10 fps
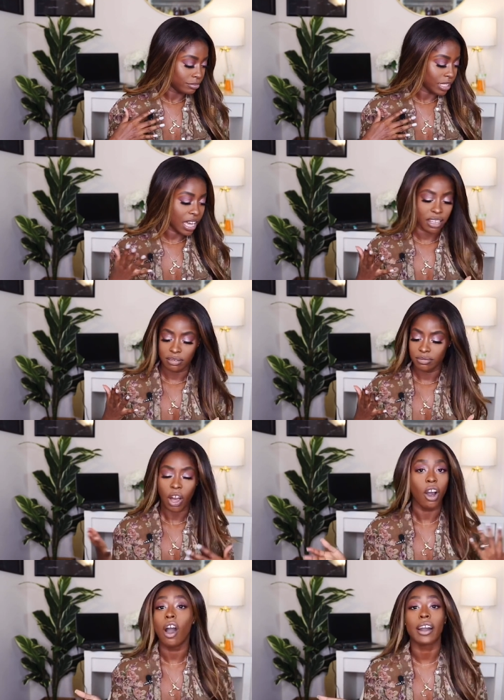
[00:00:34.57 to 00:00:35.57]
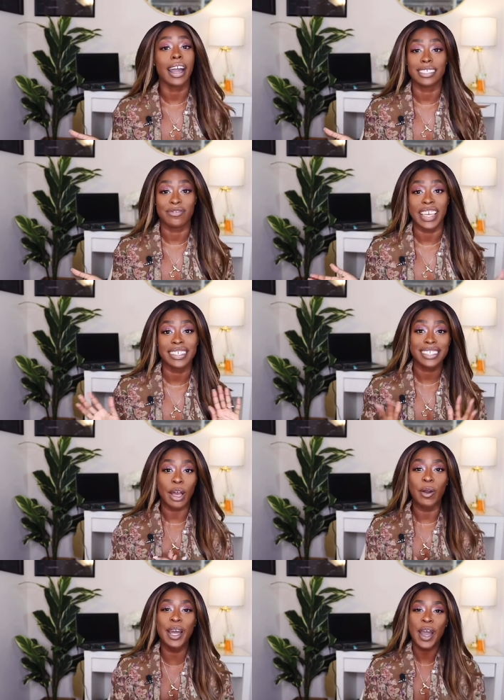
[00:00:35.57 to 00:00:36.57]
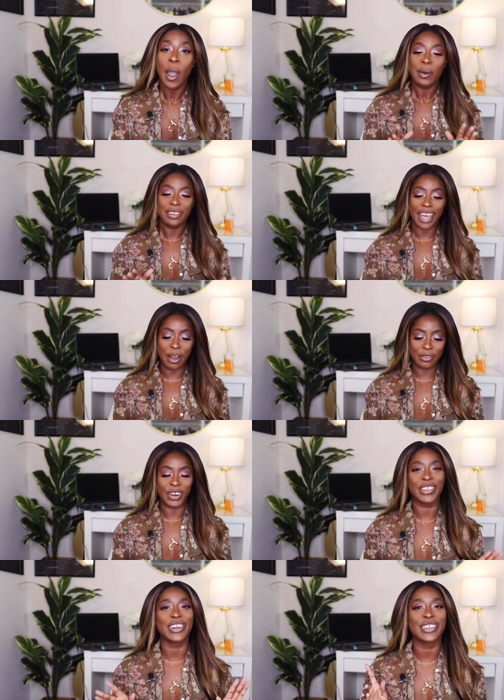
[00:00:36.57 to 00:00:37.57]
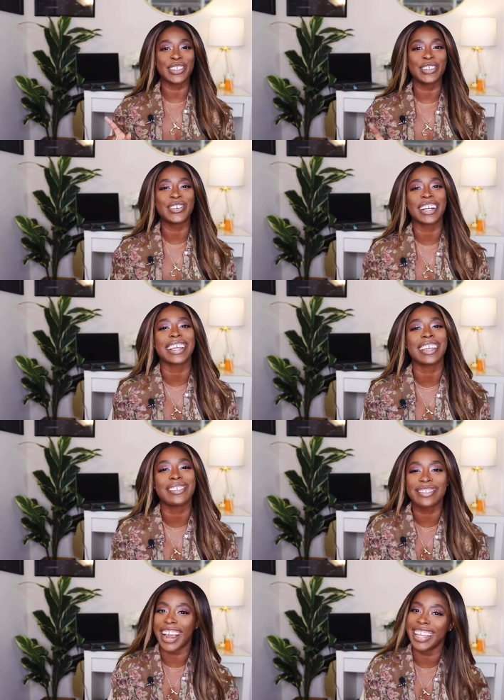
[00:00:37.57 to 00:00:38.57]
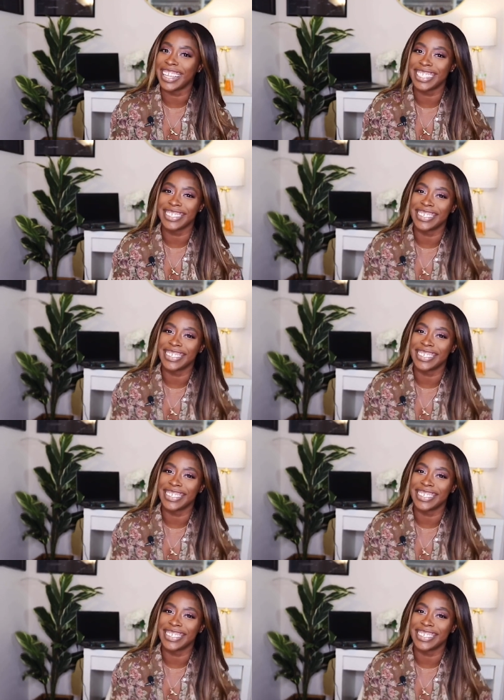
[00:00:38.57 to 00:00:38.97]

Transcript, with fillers: yeah, all kinds of things. So without further ado, we're gonna get right into